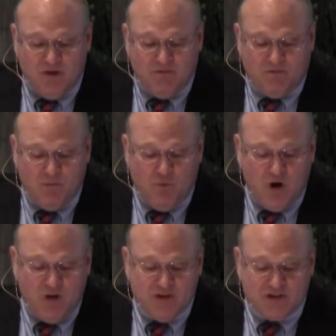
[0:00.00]
And from
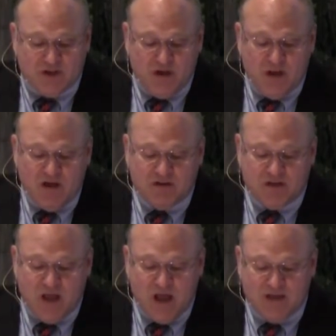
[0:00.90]
where the sun now
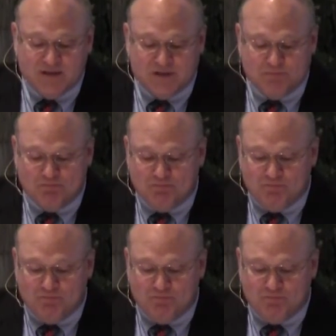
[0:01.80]
stands,